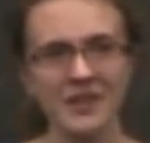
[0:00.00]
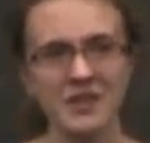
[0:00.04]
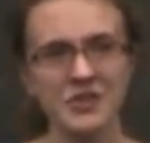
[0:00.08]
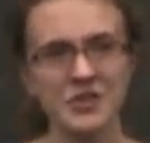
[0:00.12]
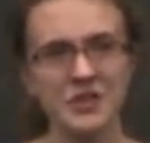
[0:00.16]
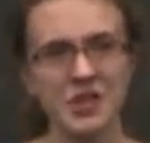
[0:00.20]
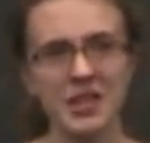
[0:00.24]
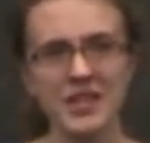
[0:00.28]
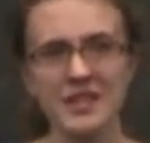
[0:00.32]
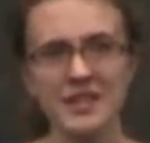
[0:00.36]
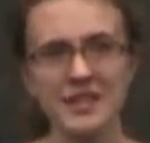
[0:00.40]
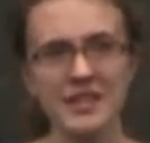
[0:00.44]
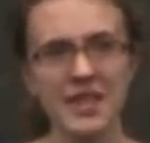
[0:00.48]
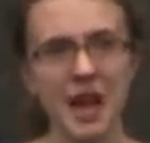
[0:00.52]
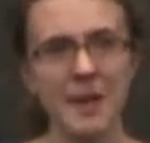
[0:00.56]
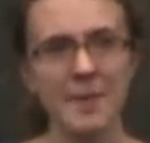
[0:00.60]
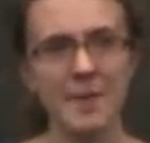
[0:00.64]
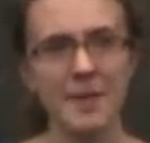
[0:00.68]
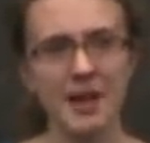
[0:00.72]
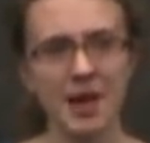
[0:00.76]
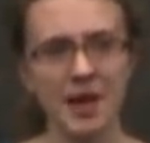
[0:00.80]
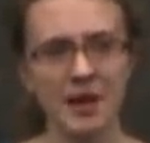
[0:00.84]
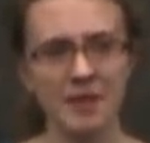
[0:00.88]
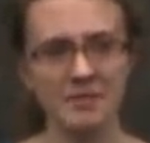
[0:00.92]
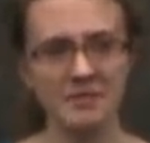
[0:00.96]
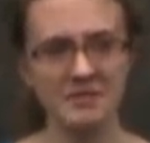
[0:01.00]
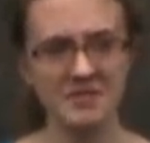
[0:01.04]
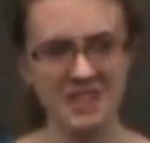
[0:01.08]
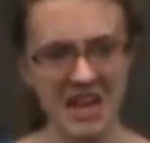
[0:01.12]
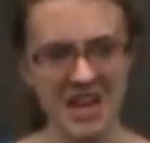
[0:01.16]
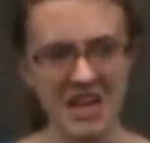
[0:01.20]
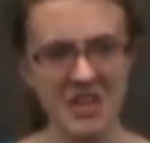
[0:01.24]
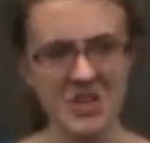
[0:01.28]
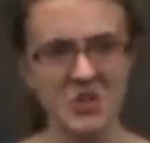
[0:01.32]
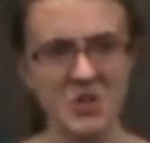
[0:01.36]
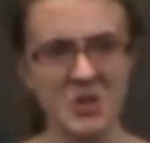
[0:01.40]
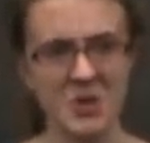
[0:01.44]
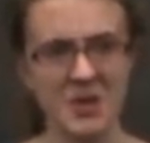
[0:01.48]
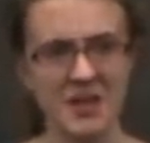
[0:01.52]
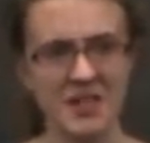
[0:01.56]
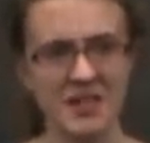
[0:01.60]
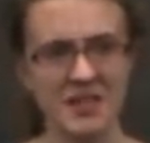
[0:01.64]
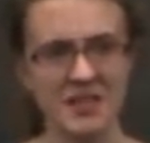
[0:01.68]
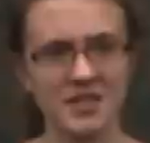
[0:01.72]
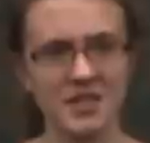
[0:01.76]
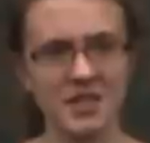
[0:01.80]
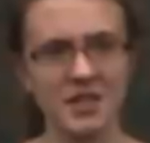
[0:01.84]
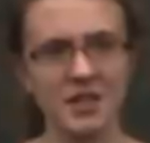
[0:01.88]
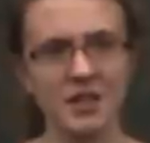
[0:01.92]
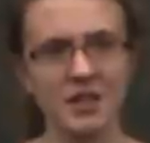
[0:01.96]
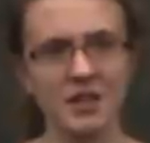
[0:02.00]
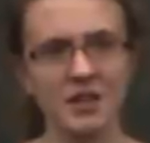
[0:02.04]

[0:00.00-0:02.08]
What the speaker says: Jesus had become dangerous.